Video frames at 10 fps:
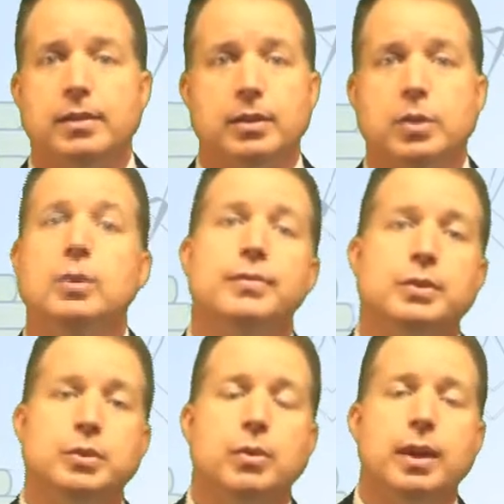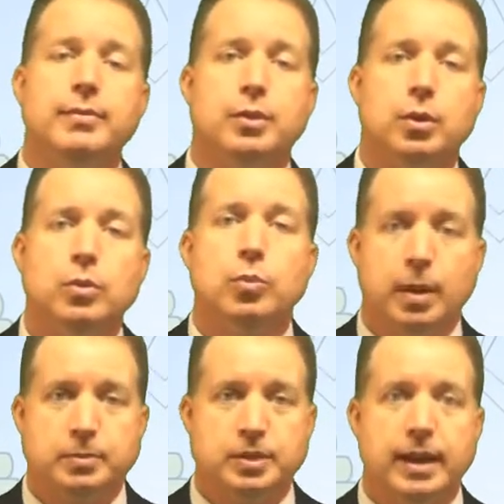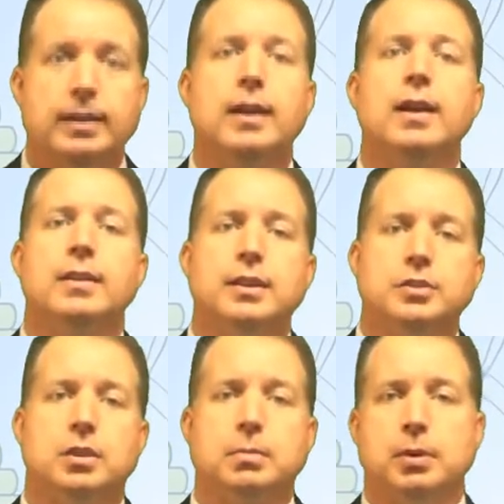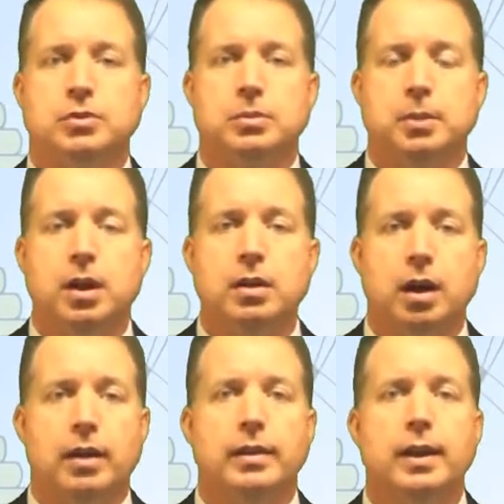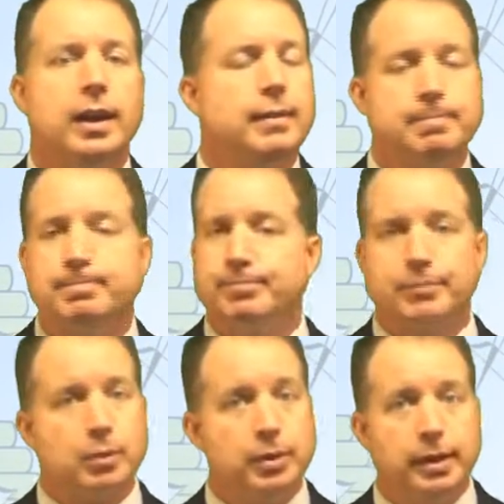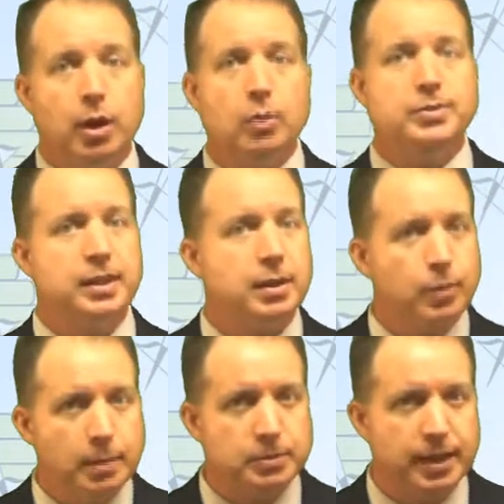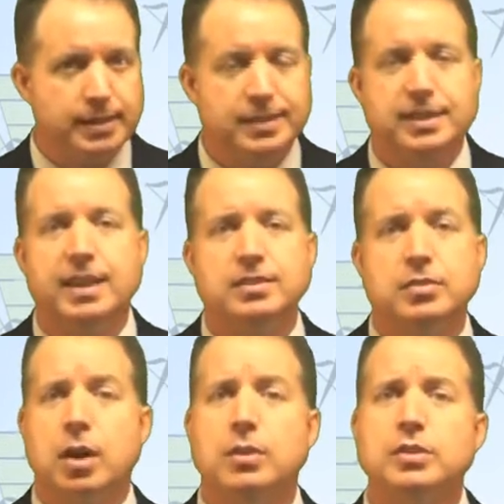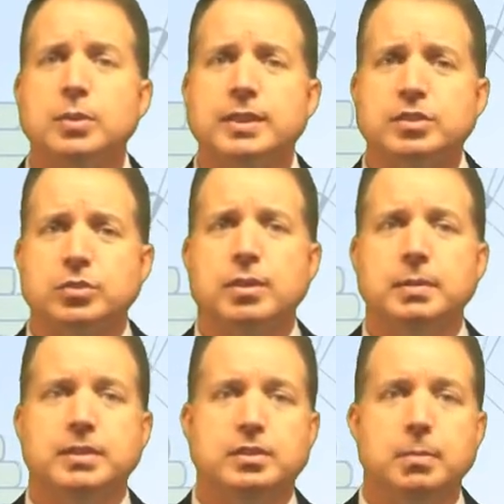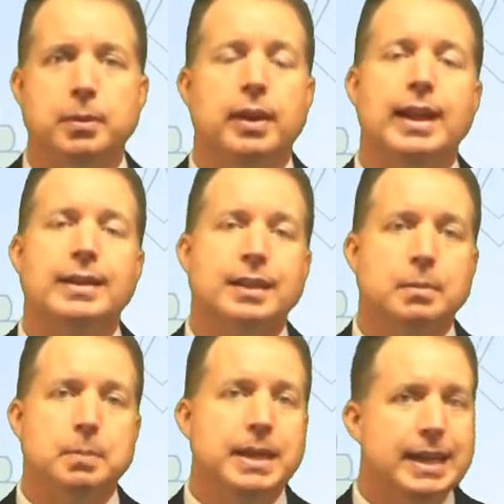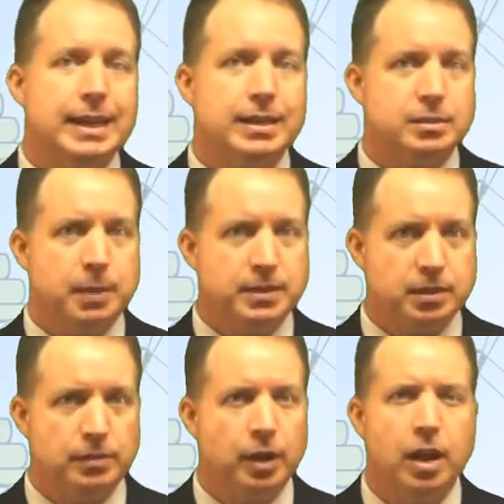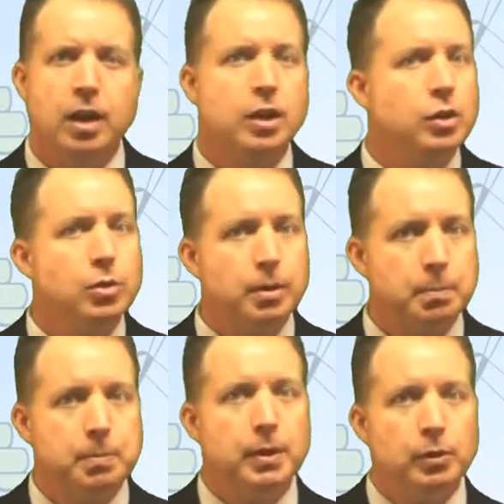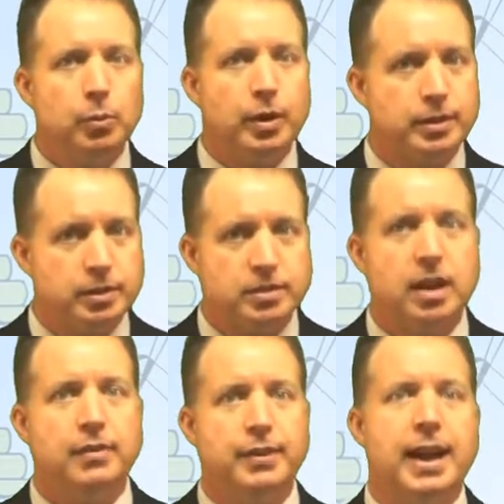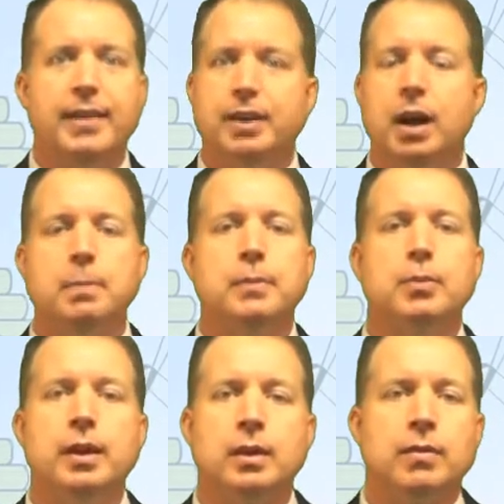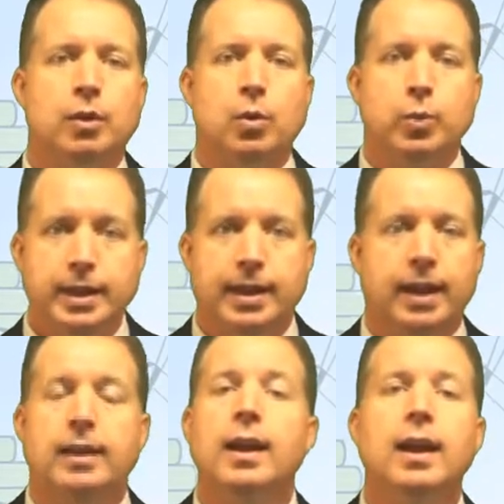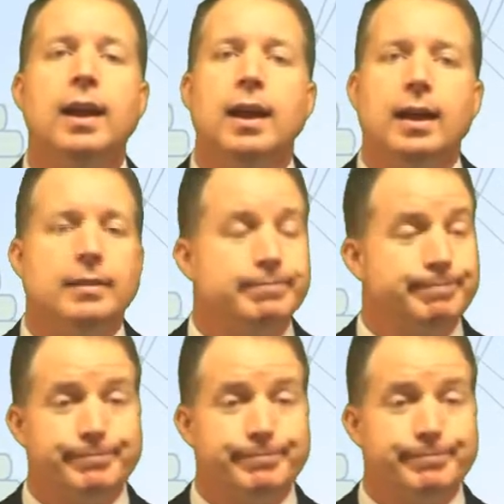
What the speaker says: you if you don't have your own website that you can post your blog on. And really, hosting a website these days is also extremely simple and can be inexpensive. You can build one yourself and have it up and running over a weekend, and